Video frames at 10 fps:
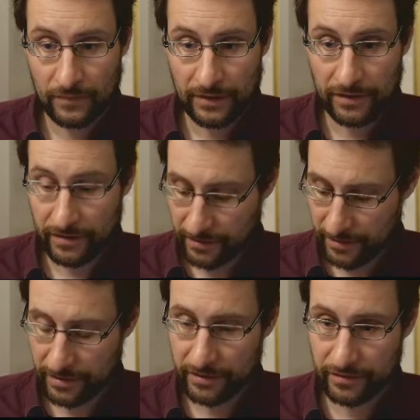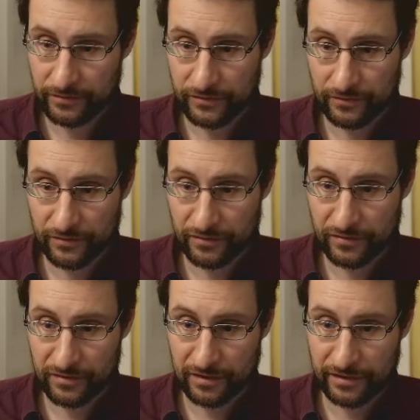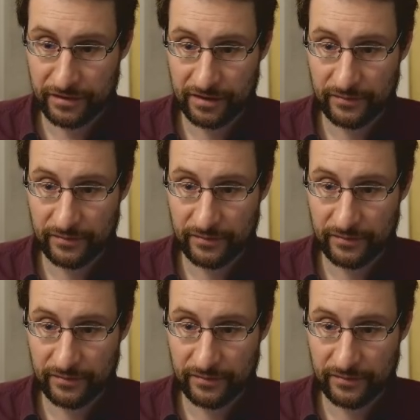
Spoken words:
And again, I use no syntax highlighting.